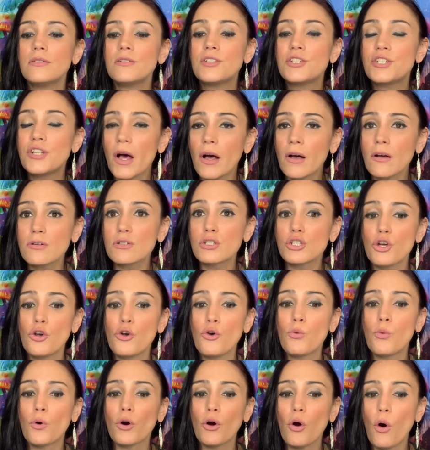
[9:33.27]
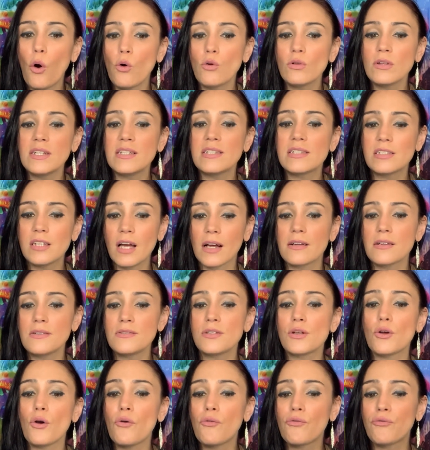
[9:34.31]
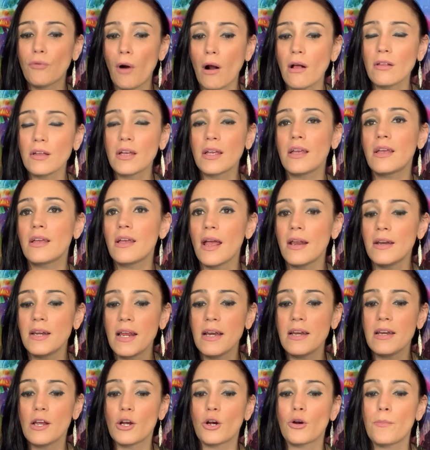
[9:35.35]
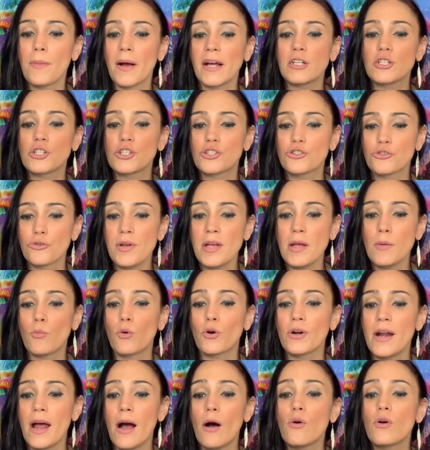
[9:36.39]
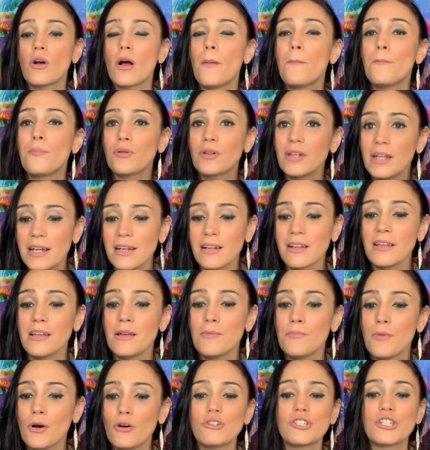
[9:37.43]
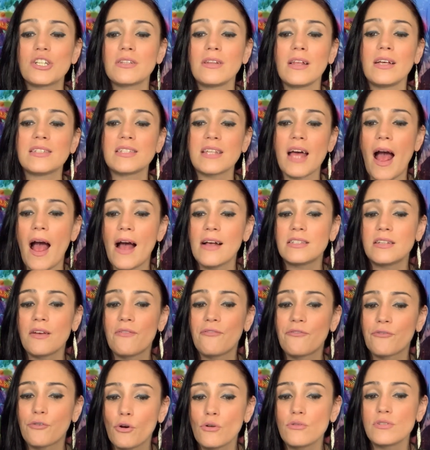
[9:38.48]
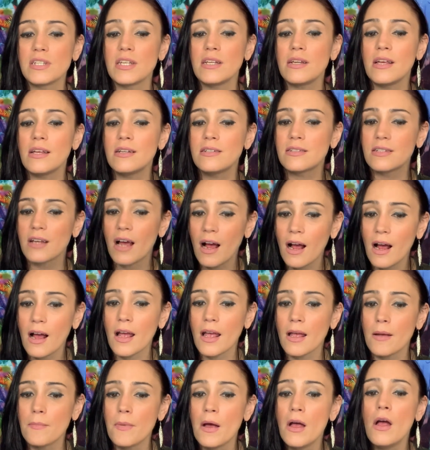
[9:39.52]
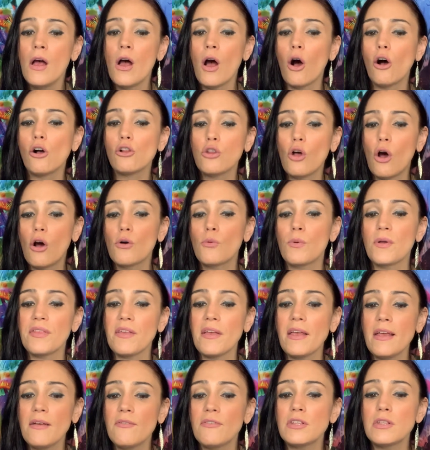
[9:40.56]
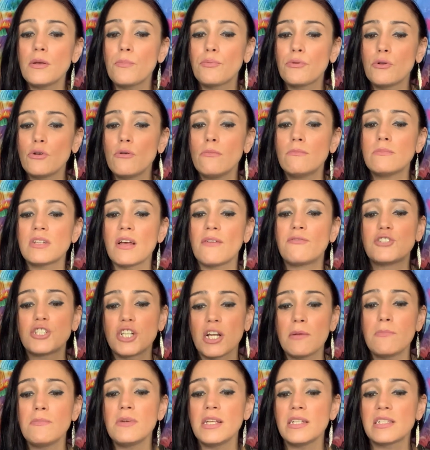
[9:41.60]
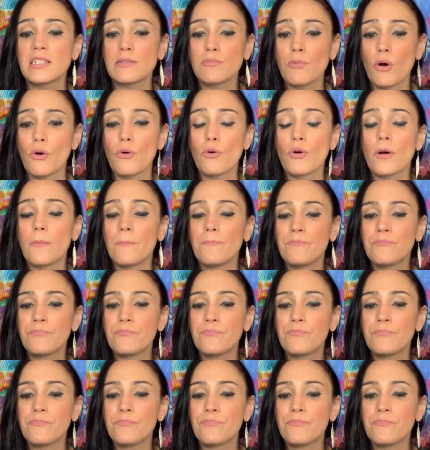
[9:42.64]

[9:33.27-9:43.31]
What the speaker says: Ducks who were only seconds ago frolicking in a nearby stream were now completely motionless as if frozen in time, along with even the plumes of chimney smoke